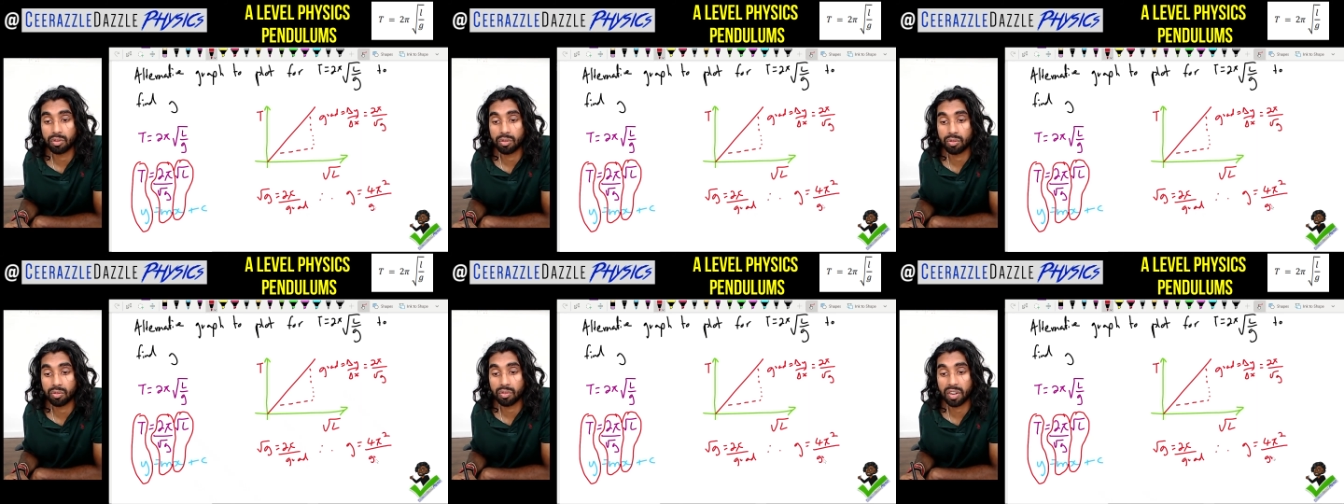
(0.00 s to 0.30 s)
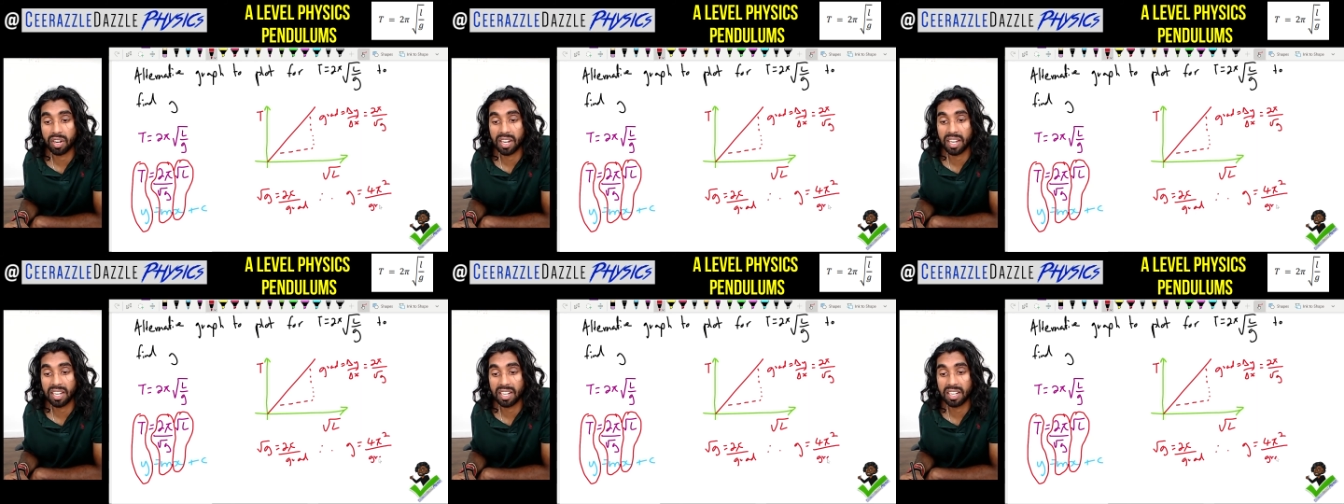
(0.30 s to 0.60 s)

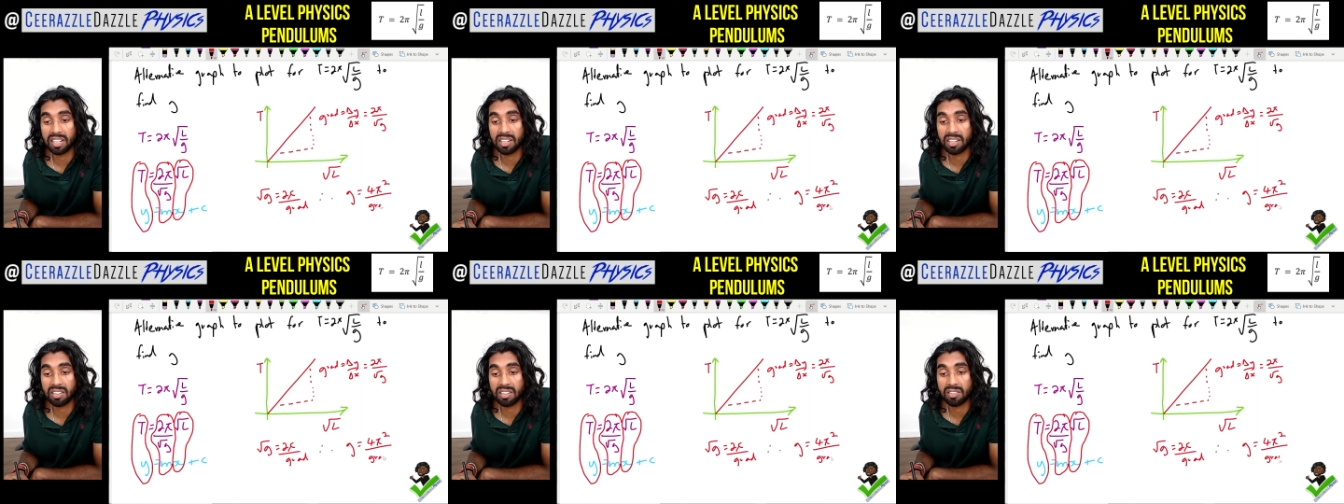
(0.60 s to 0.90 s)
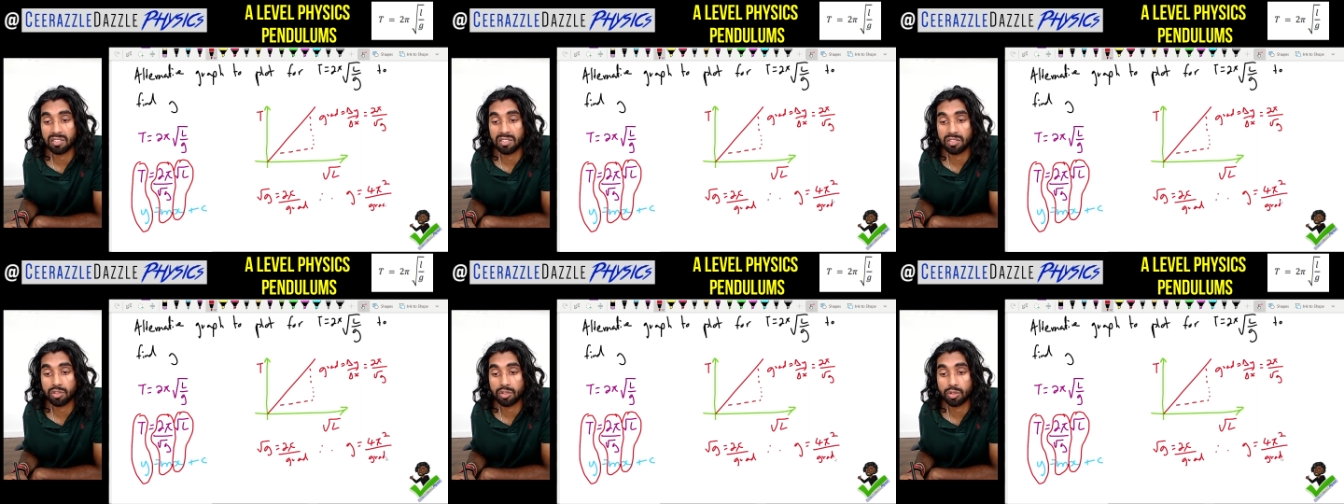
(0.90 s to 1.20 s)

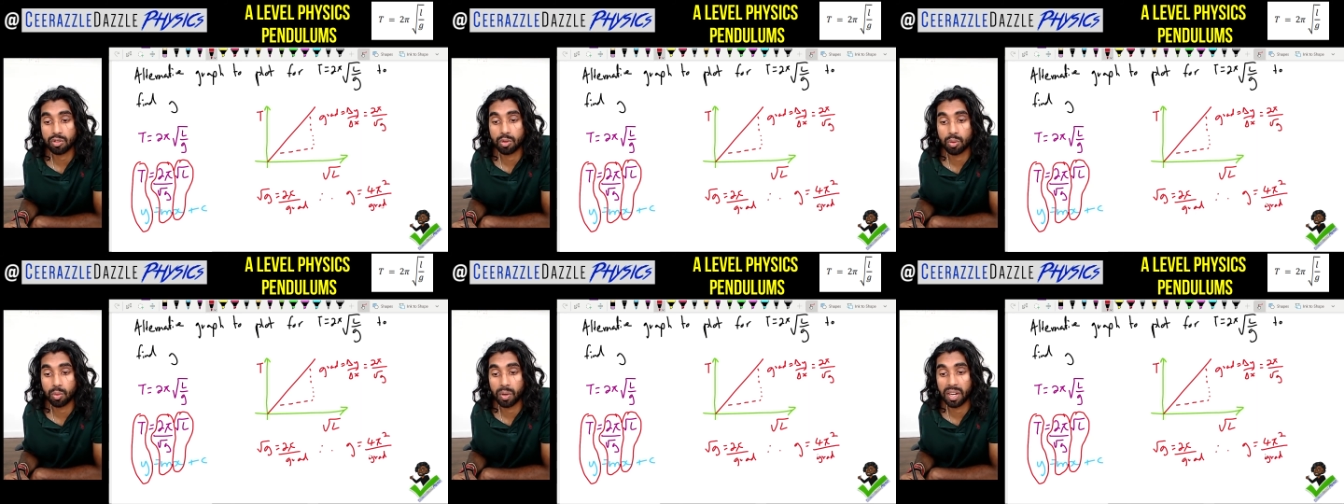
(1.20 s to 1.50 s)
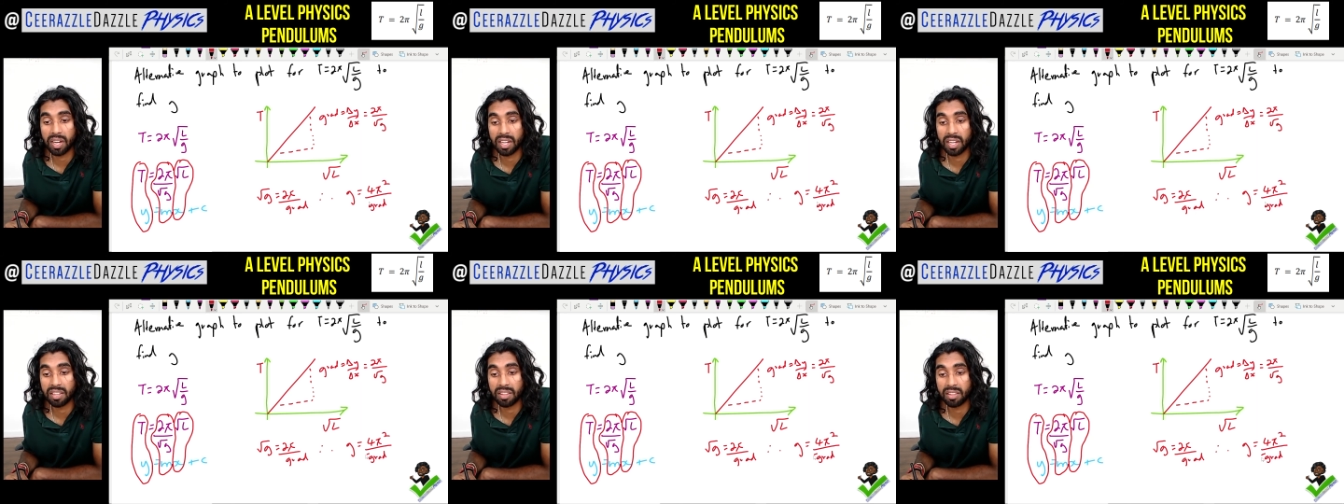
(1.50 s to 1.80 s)
gradient
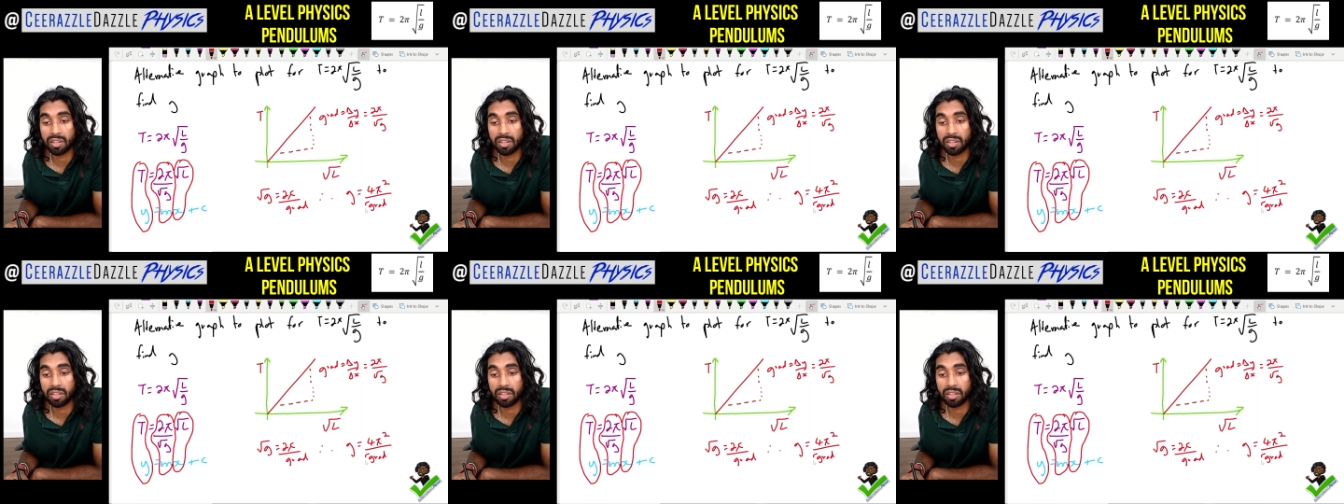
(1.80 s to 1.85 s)
squared, the